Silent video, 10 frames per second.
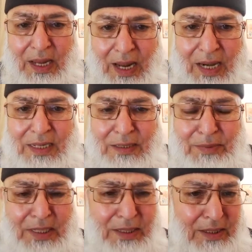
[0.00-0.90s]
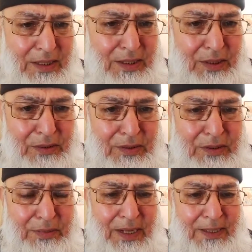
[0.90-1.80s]
Had it been
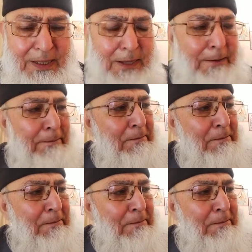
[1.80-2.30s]
used by the